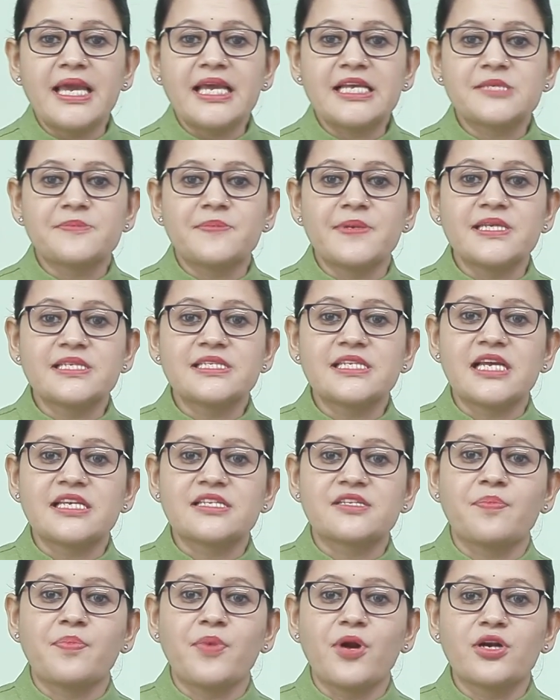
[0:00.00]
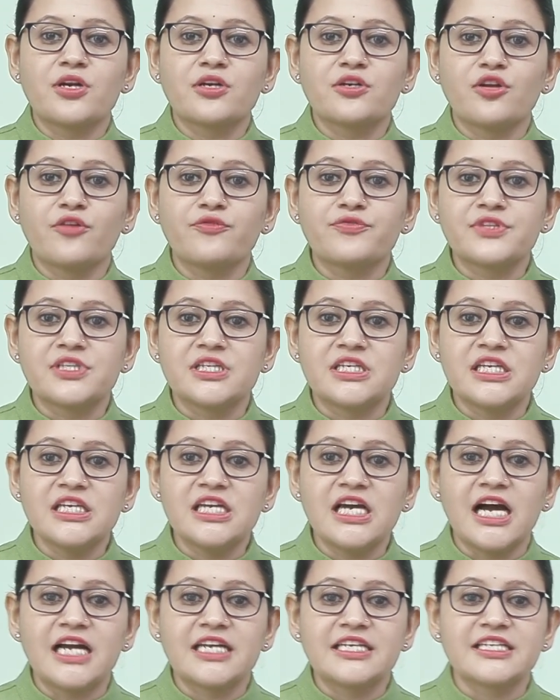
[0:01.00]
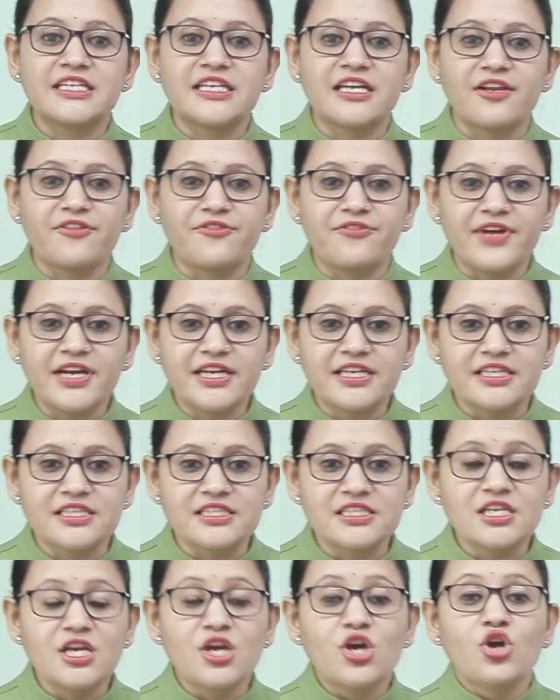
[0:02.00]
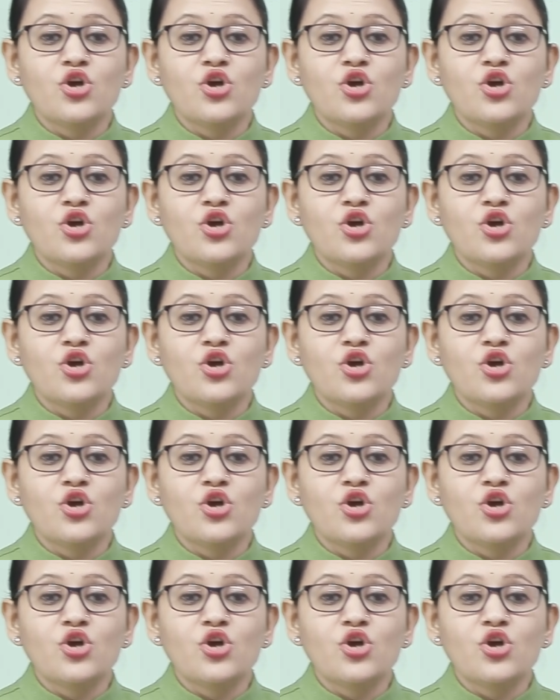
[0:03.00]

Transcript: expressed as the product of 3 identical factors.